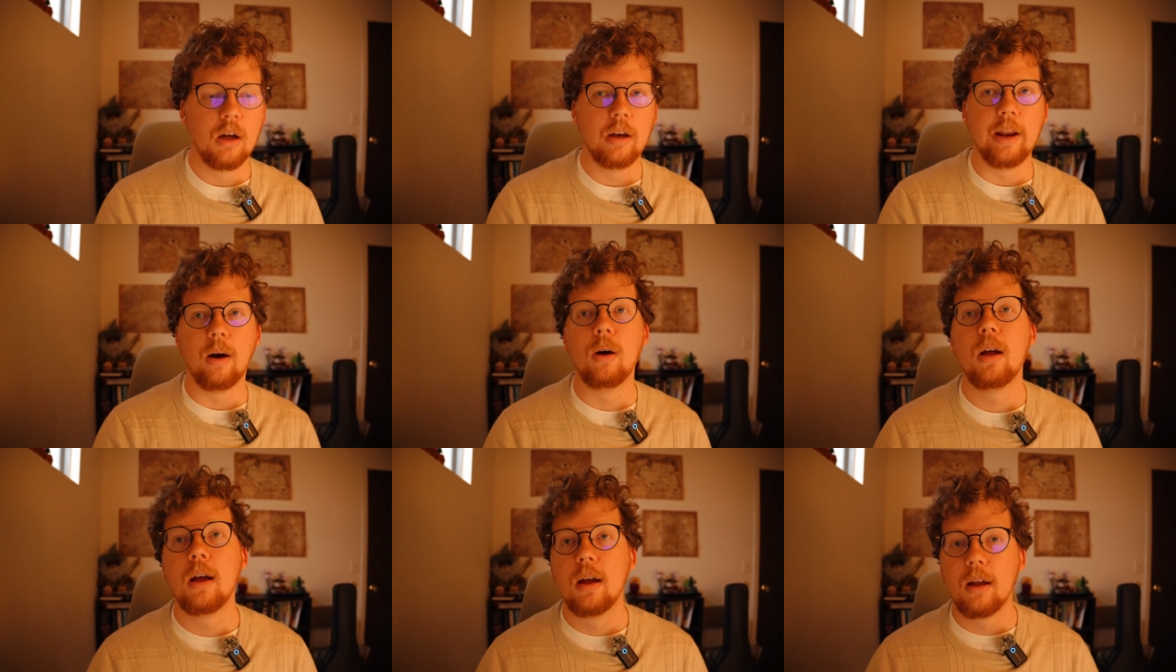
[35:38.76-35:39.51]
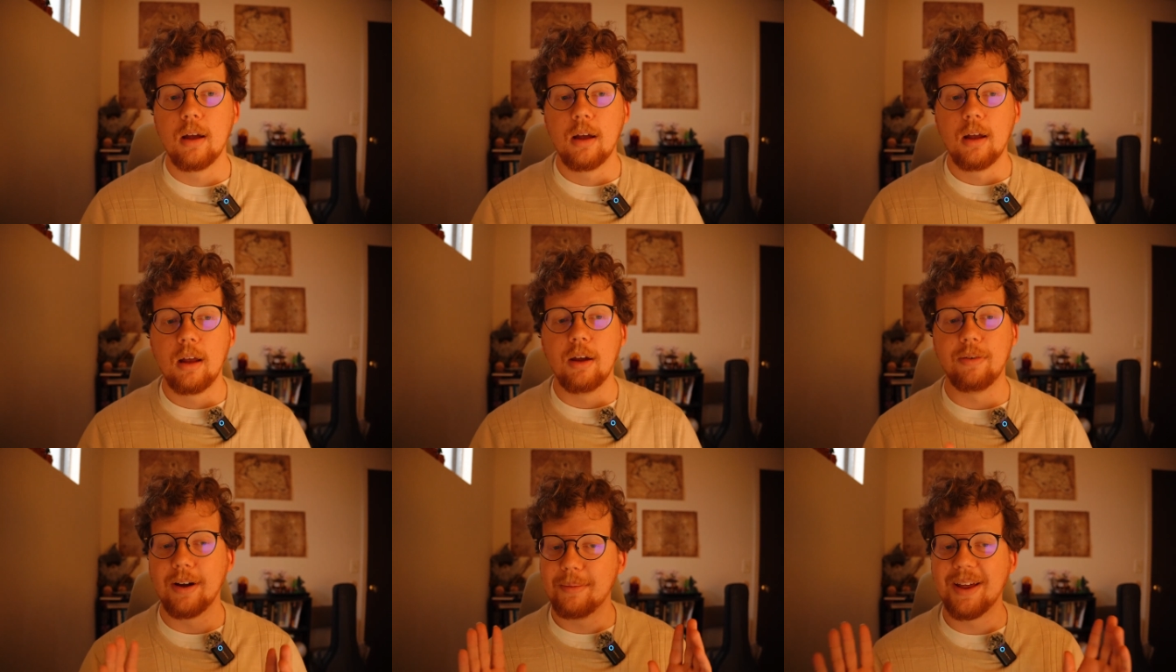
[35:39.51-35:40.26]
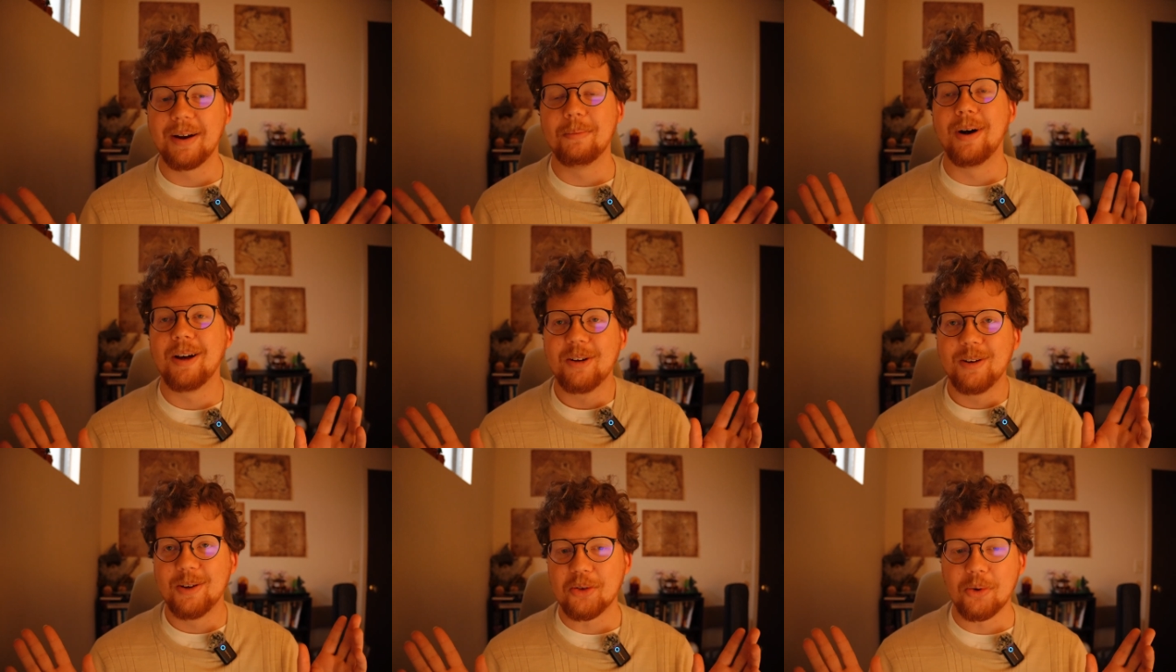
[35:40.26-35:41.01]
Now, if I'm not a
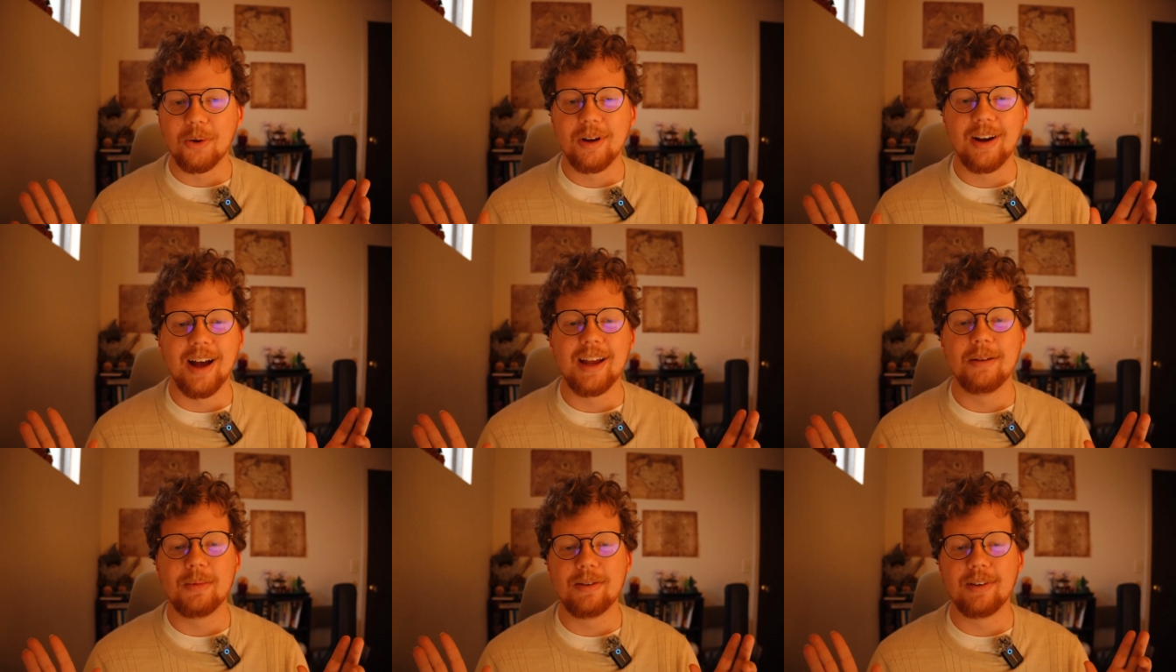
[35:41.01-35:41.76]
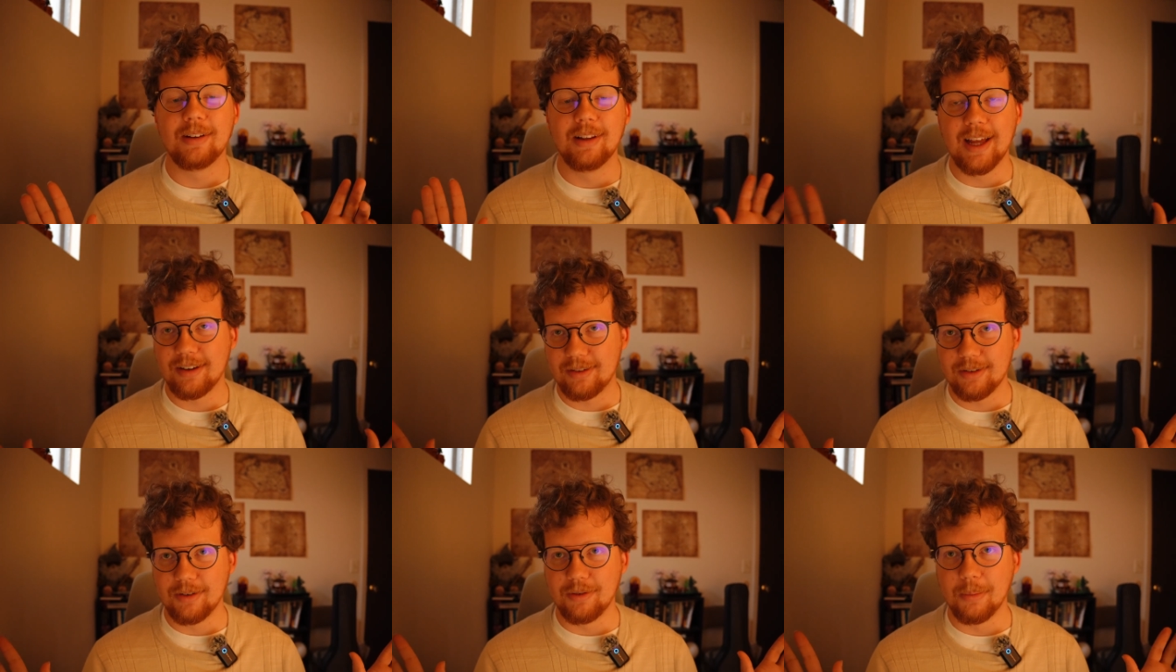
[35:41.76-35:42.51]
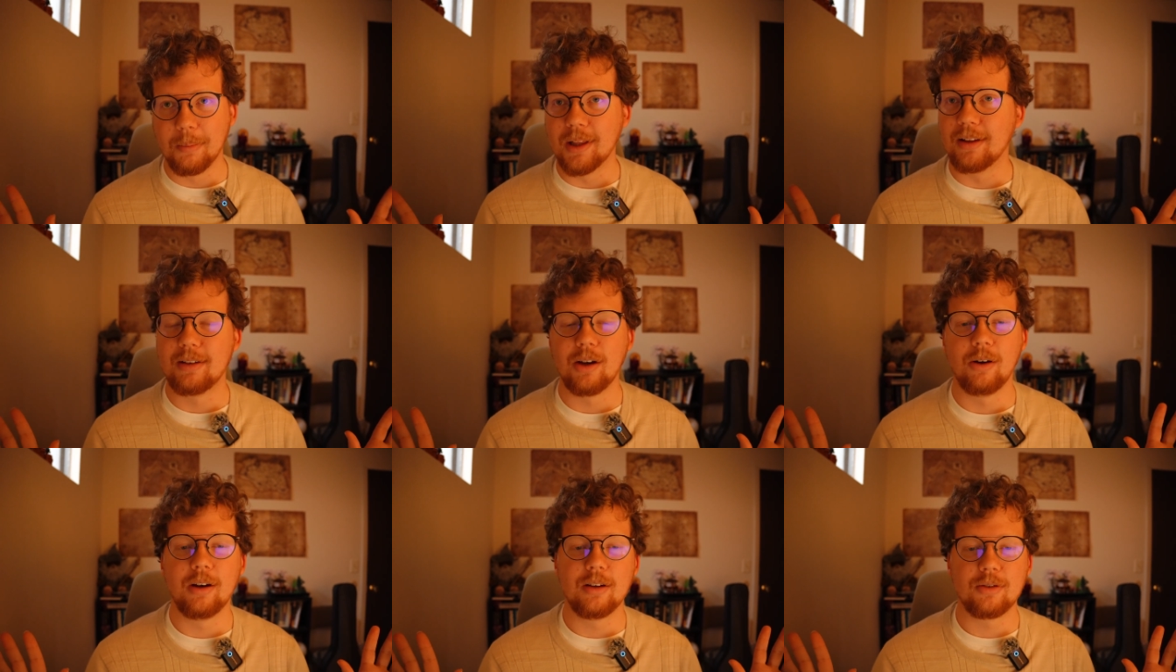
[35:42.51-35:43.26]
modern historian, I am even less of a
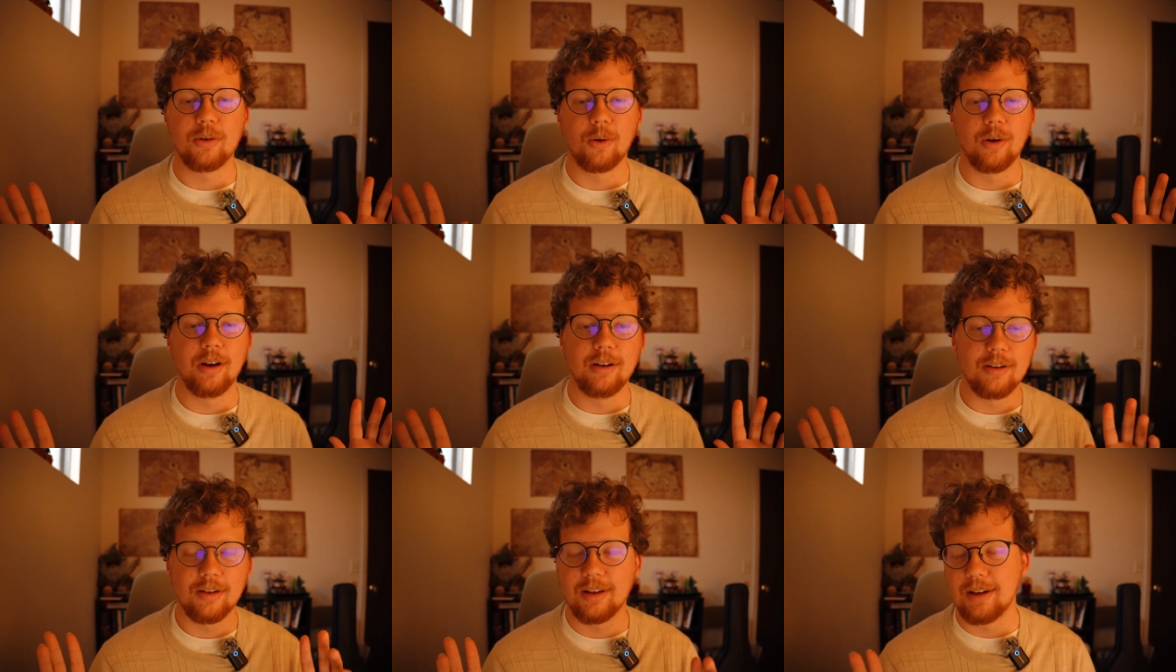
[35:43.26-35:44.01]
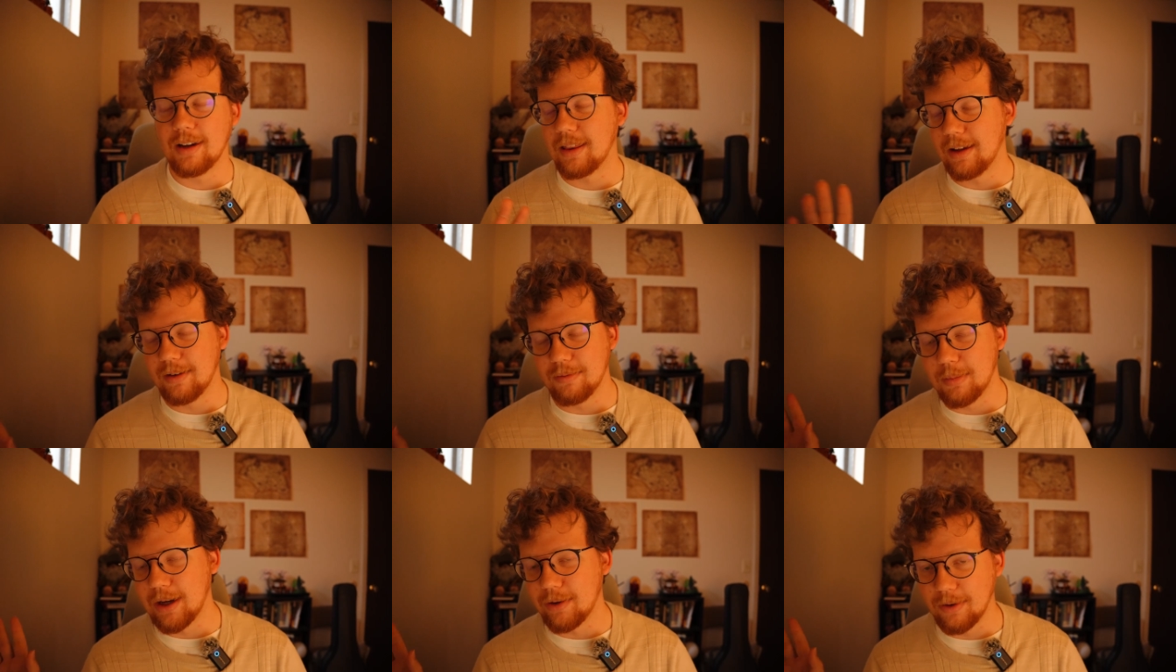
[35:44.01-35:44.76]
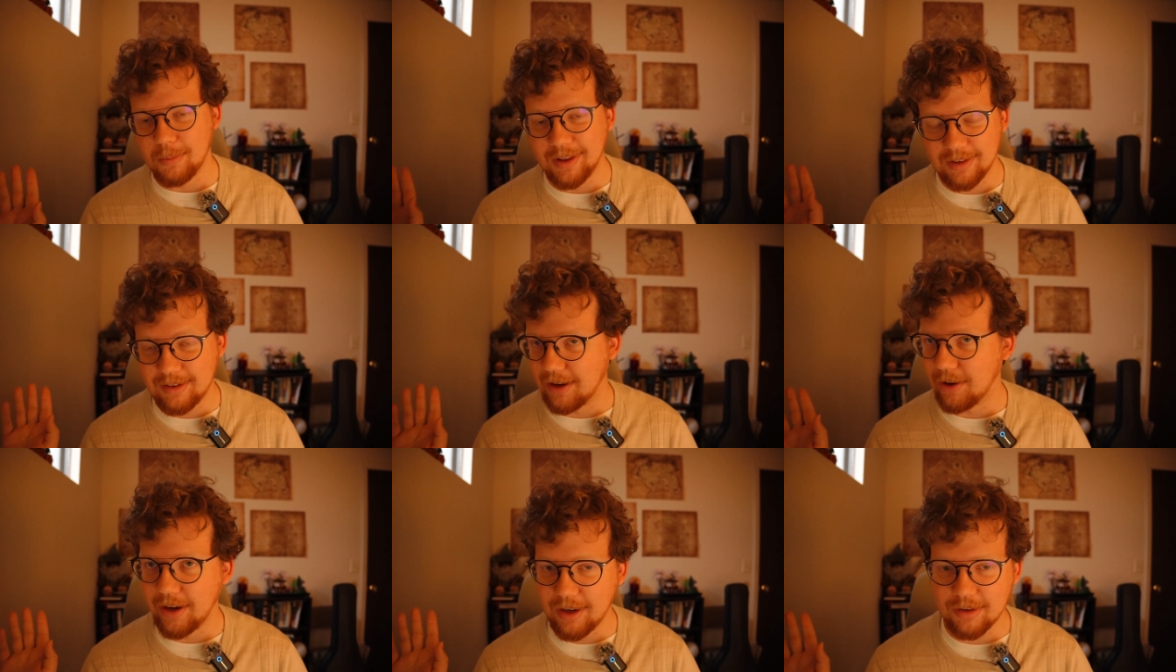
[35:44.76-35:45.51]
military historian, to say nothing of modern
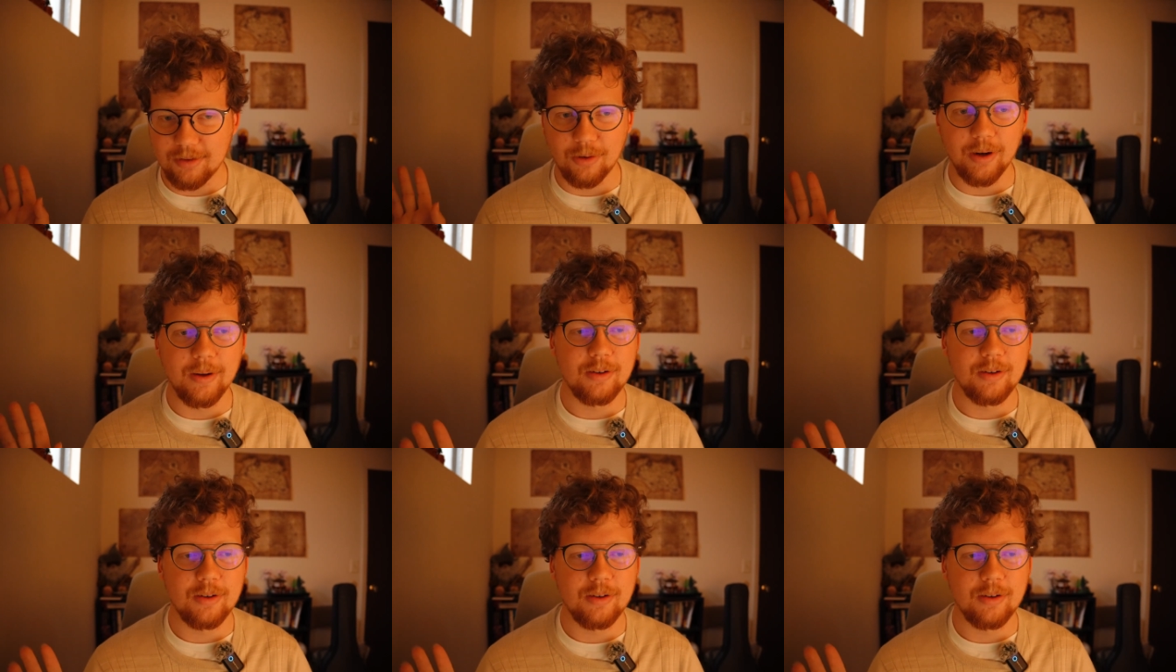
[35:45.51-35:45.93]
military history.